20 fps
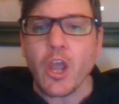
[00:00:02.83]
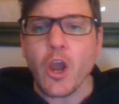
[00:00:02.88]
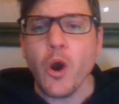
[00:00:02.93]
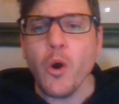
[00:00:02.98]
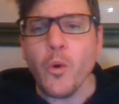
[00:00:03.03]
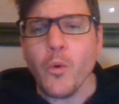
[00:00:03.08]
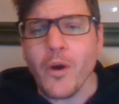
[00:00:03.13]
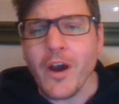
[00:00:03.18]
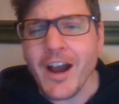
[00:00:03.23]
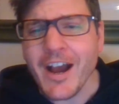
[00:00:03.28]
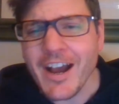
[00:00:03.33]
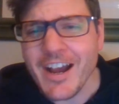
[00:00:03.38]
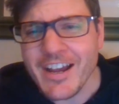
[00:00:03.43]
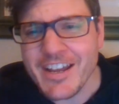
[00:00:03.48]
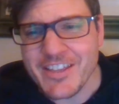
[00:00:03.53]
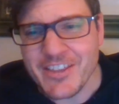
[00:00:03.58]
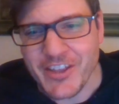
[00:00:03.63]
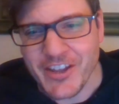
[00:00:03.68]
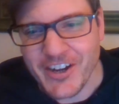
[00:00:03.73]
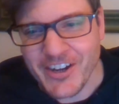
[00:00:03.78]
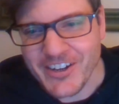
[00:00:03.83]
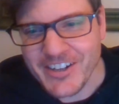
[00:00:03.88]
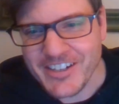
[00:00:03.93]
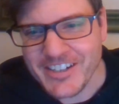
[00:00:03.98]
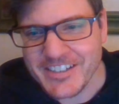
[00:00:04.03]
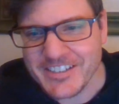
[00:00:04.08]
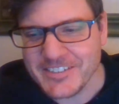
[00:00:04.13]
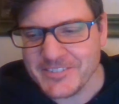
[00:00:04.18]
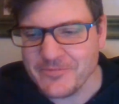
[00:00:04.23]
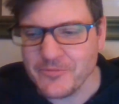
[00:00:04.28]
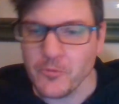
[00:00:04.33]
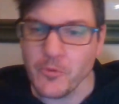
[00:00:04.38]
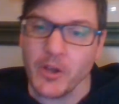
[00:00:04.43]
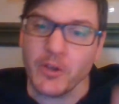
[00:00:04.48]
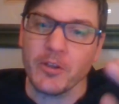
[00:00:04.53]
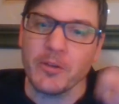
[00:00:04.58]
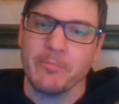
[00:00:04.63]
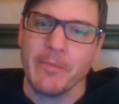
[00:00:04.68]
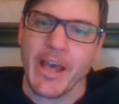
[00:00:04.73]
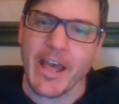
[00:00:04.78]
Oh, hi there.
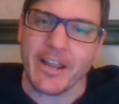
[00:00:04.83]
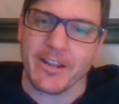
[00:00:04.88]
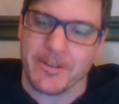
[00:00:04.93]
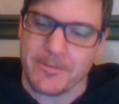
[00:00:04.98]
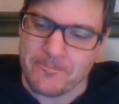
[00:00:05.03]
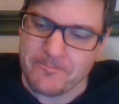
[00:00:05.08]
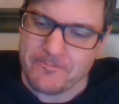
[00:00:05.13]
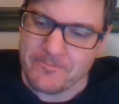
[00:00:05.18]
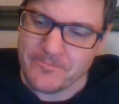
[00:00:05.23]
Welcome back.